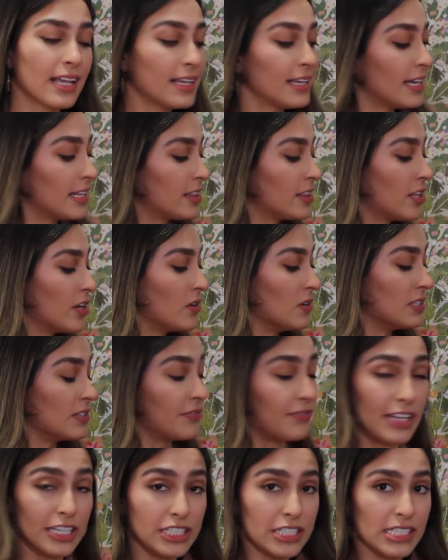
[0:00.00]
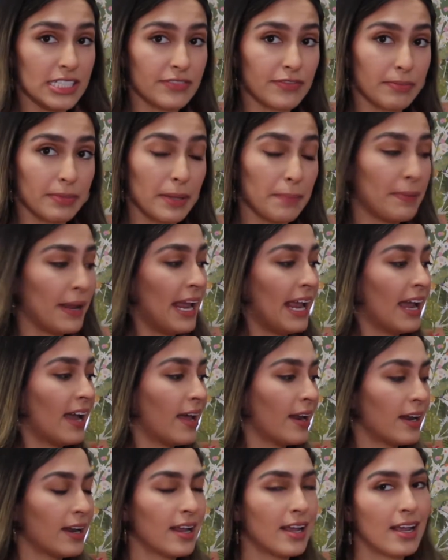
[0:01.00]
Get those veggies from the
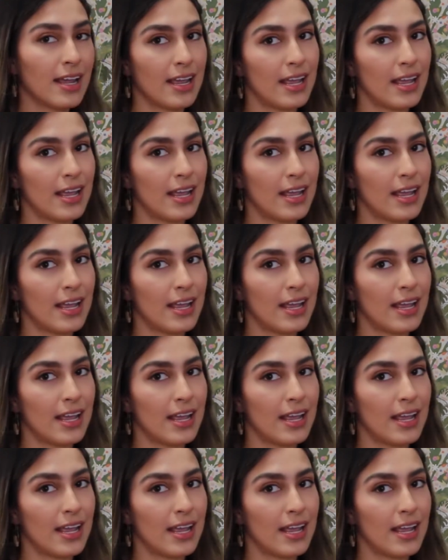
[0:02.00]
pan